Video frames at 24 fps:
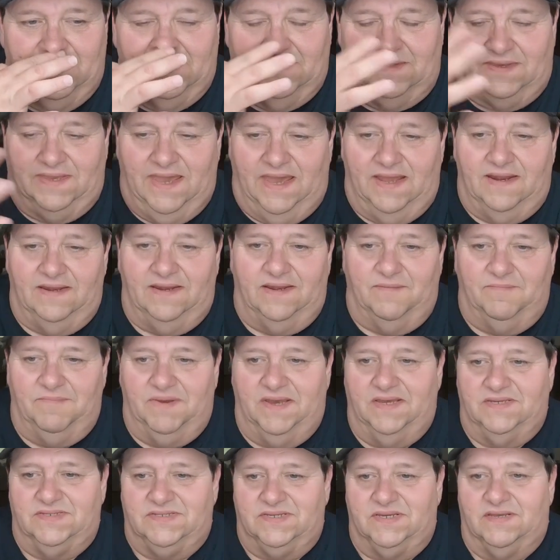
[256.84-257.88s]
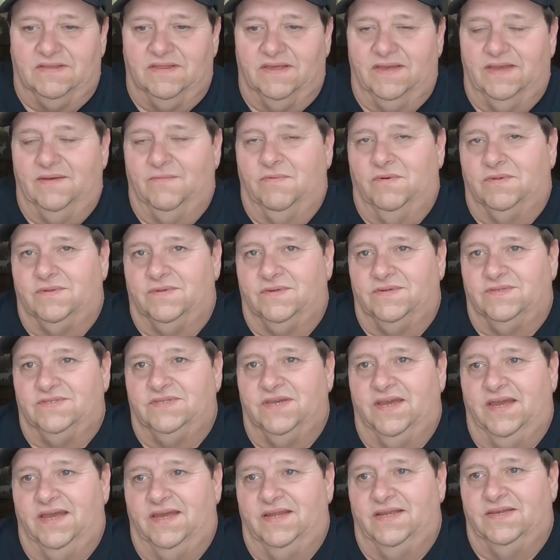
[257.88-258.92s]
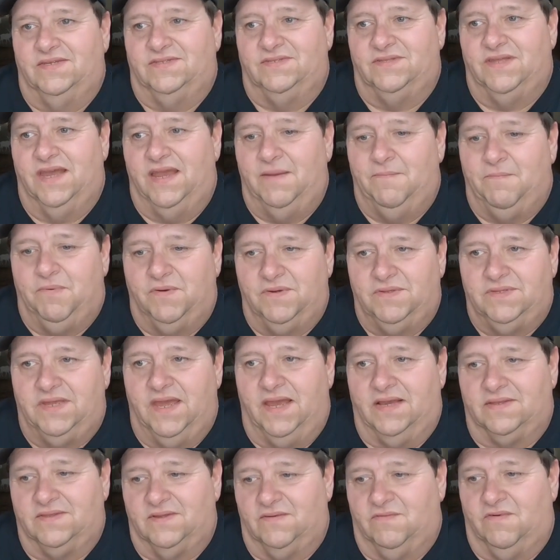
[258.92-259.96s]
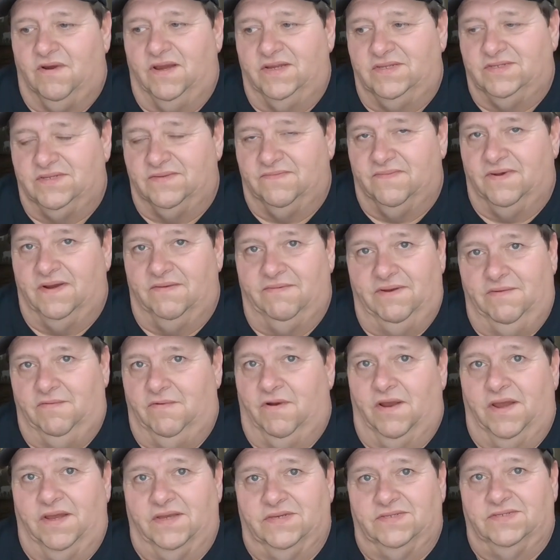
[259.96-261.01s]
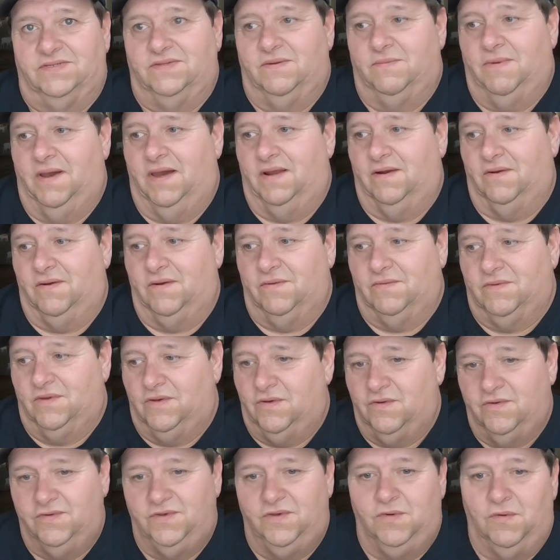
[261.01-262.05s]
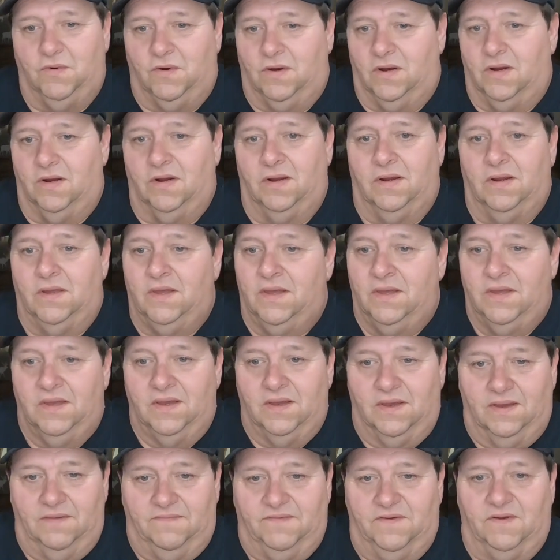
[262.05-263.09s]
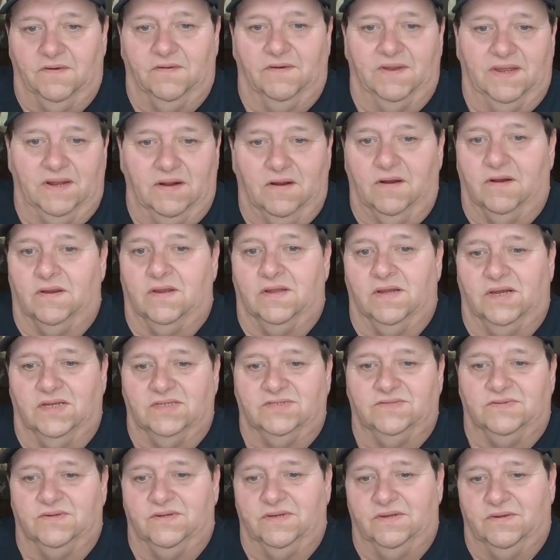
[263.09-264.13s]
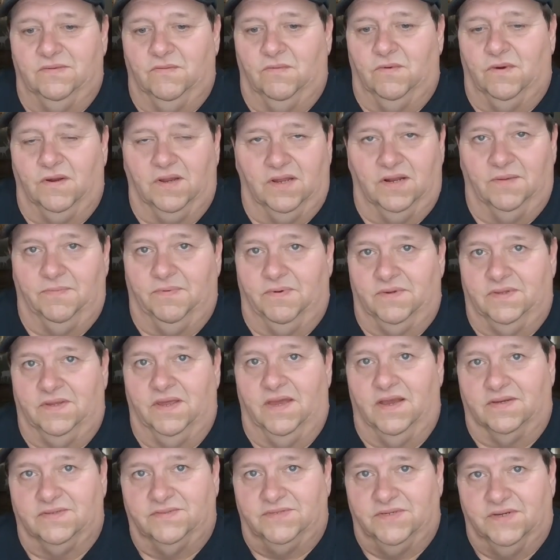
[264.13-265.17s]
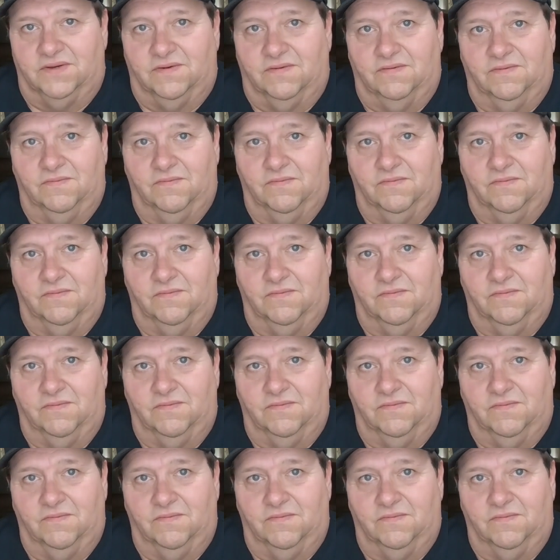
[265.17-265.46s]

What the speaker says: Canada, basically what they're saying is they protect the rights of every race, no matter who you are. If you're in our country, we're going to protect you.